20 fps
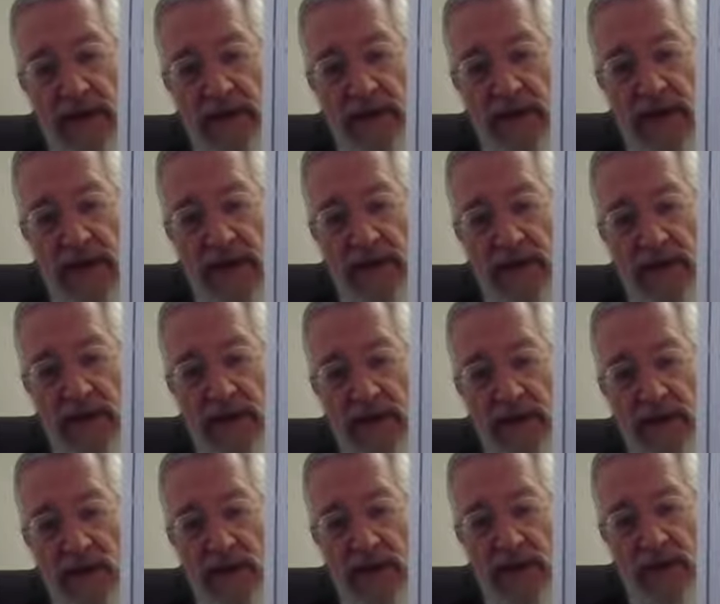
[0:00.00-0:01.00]
And then
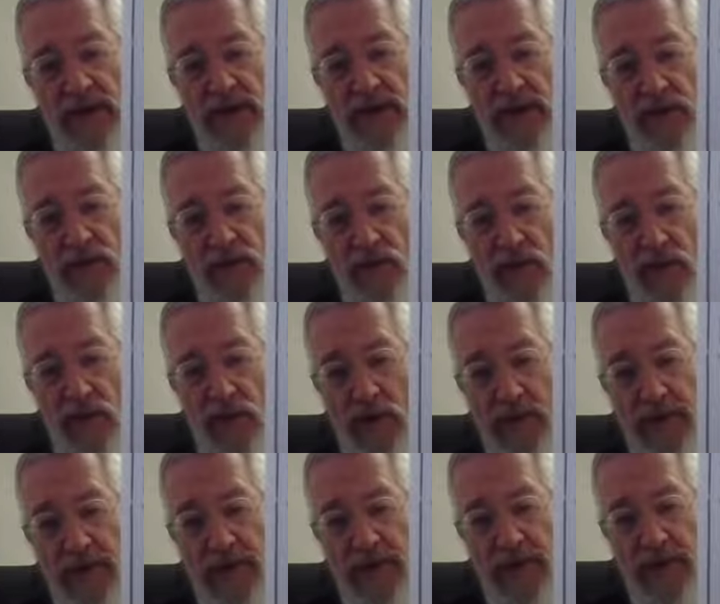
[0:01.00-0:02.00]
you continue
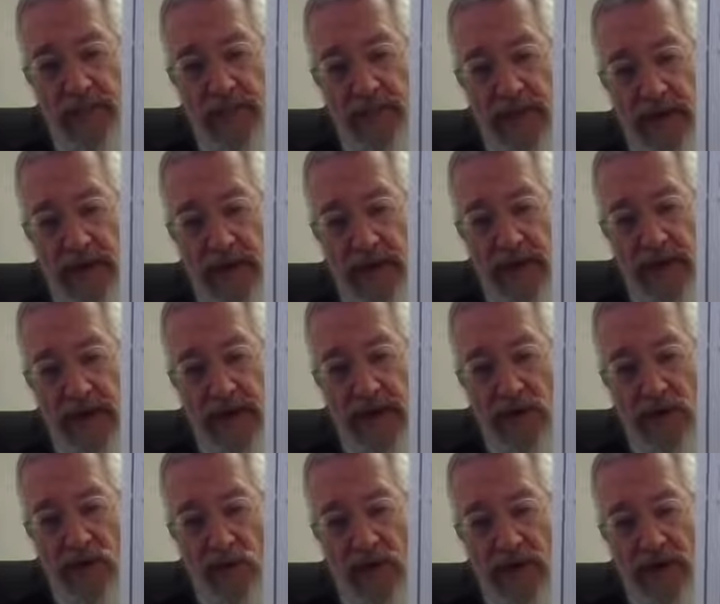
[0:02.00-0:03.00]
walking,
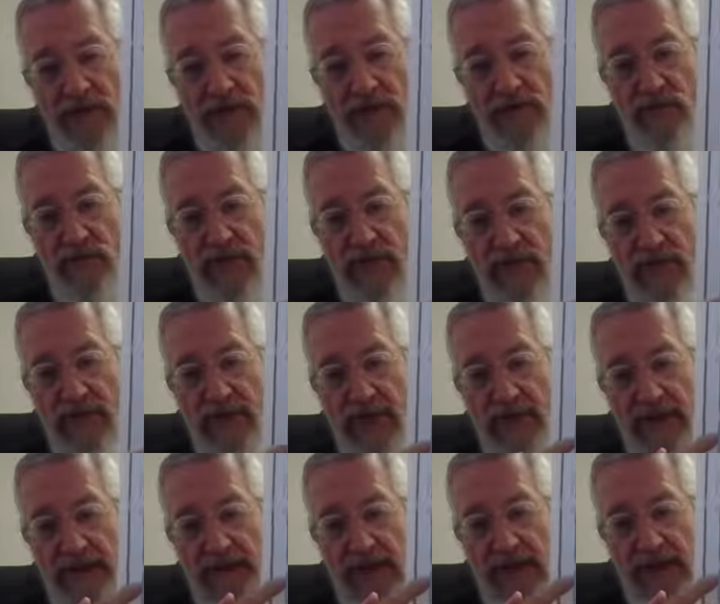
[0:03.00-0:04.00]
and you went through a
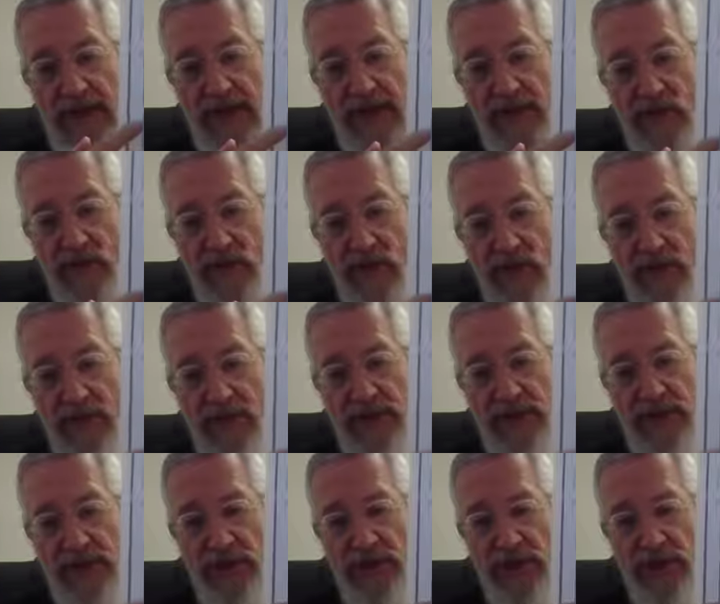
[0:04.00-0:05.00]
thin gate called the
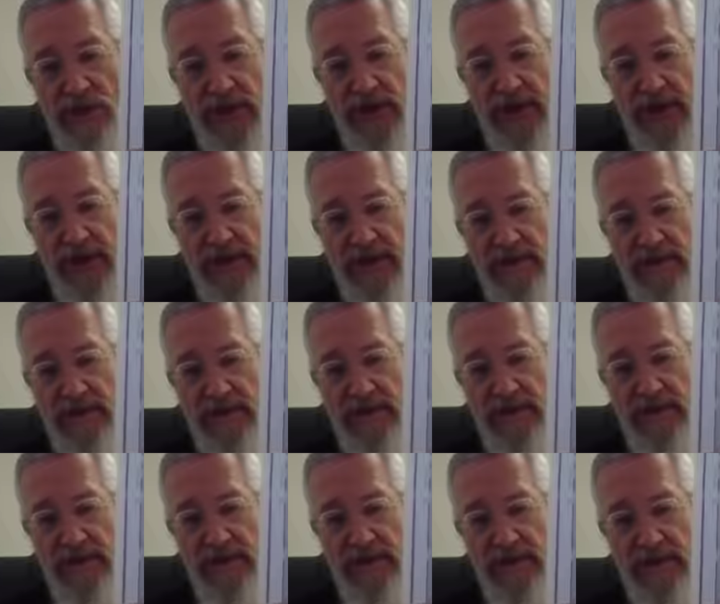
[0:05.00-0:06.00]
Soreg.
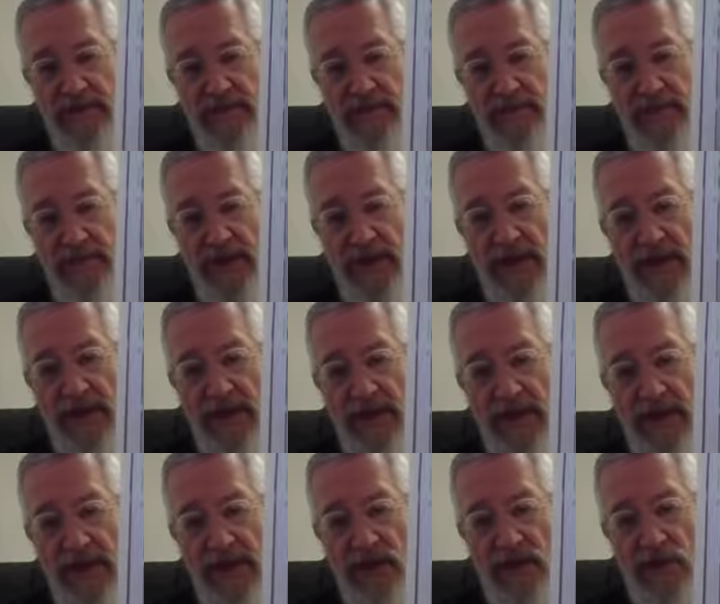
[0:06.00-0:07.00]

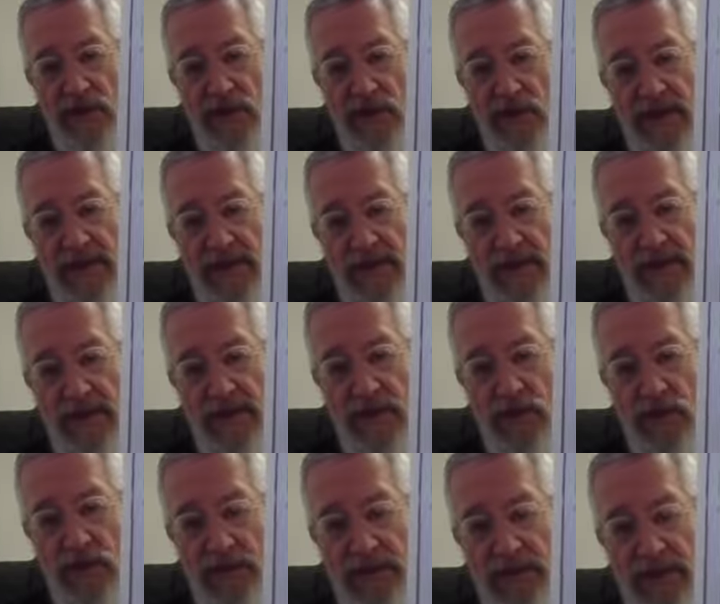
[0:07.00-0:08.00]
And then you went
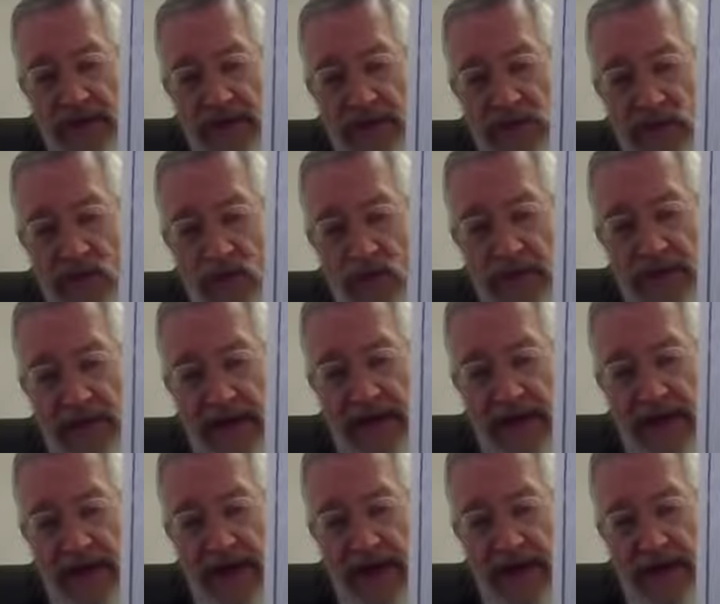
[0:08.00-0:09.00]
into a place called the
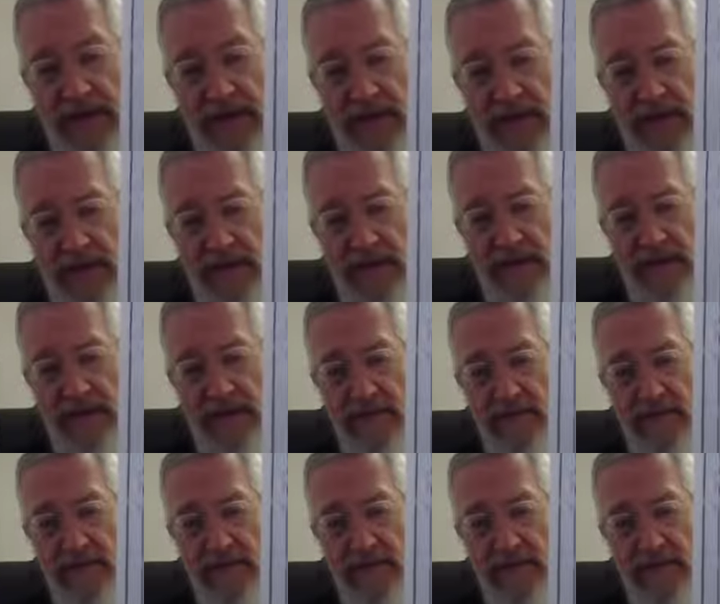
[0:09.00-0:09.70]
Chale.